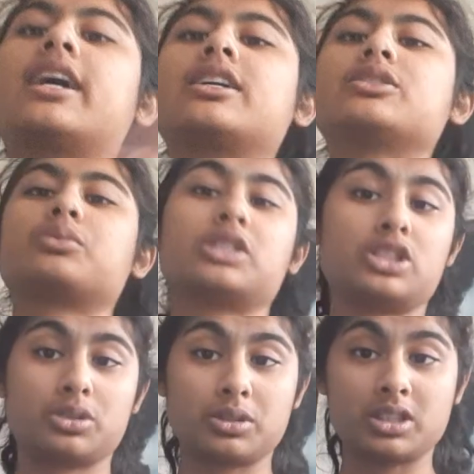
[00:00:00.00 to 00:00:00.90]
Guys, we're
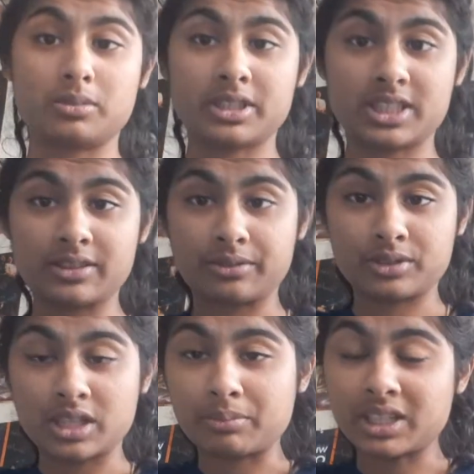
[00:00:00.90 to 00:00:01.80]
gonna do a little bit
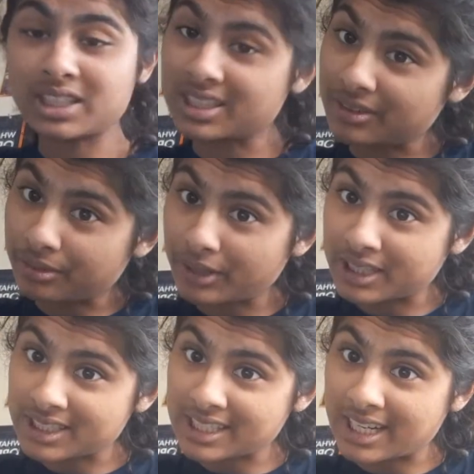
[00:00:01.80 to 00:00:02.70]
something
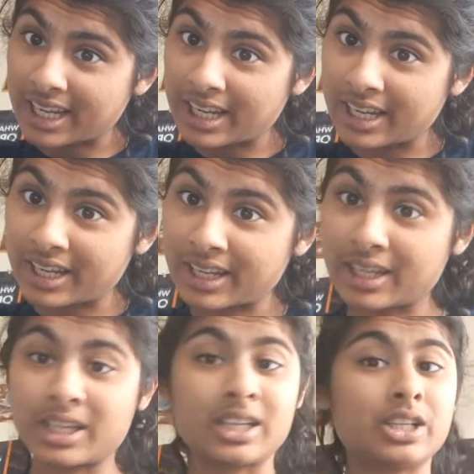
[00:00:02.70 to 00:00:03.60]
different
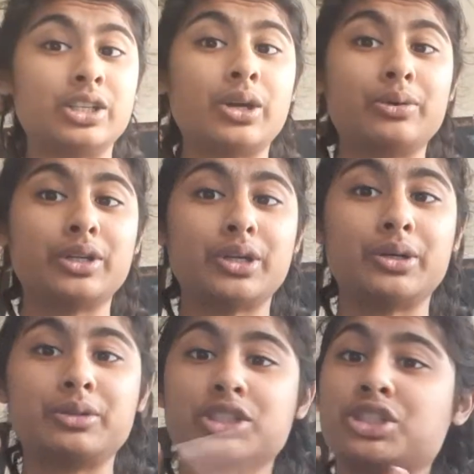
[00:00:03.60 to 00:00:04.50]
today. Yo,
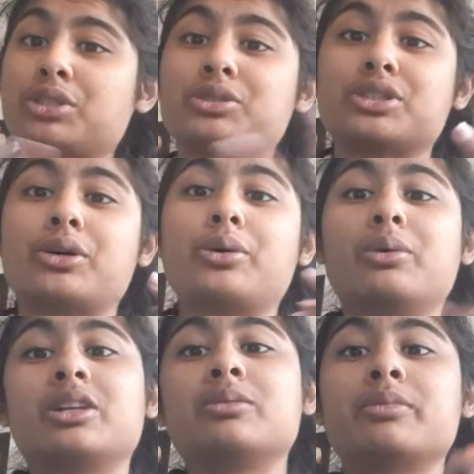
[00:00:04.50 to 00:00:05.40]
yo, it's Shosho.
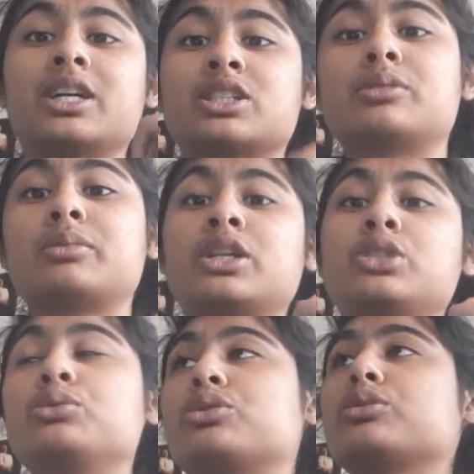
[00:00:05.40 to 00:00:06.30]
Welcome back to my
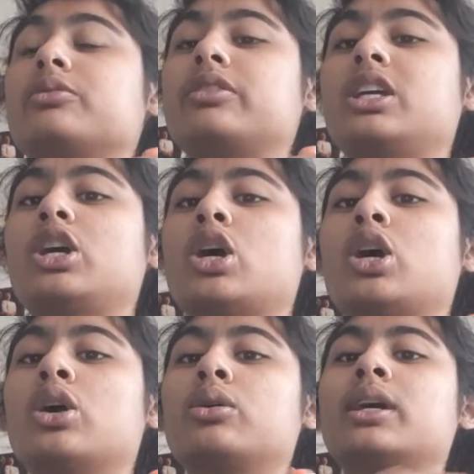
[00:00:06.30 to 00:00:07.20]
YouTube
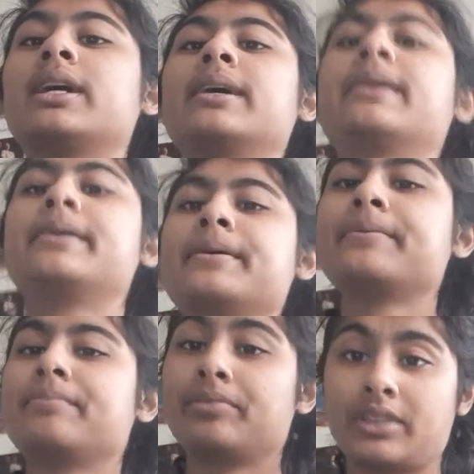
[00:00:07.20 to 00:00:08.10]
video.
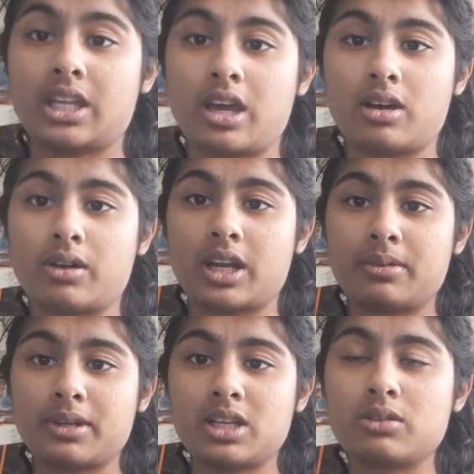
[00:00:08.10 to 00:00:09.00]
Now,
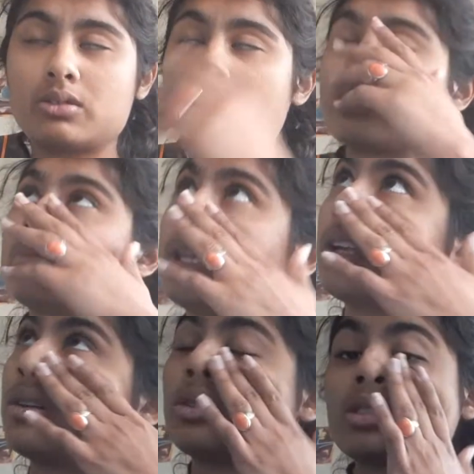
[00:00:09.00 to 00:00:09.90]
anybody who knows me
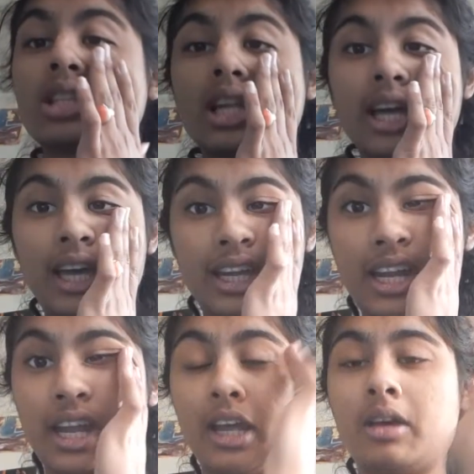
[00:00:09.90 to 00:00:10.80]
knows that I
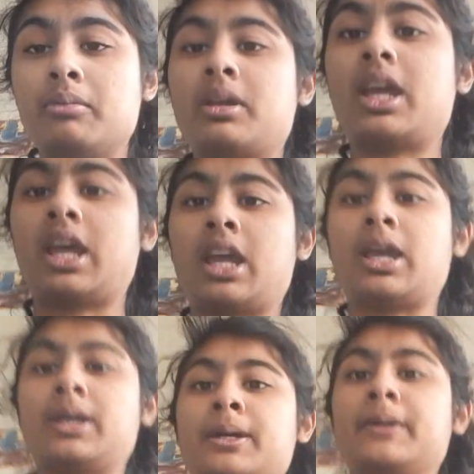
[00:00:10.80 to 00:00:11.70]
am
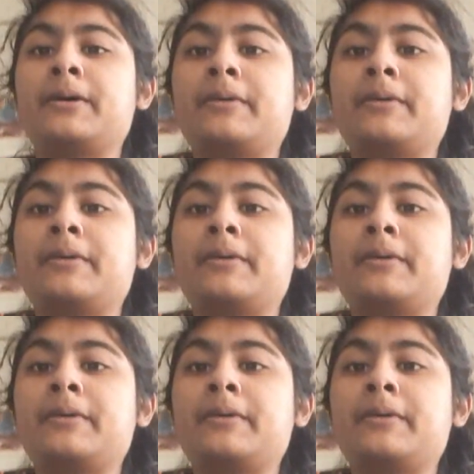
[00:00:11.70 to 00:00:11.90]
a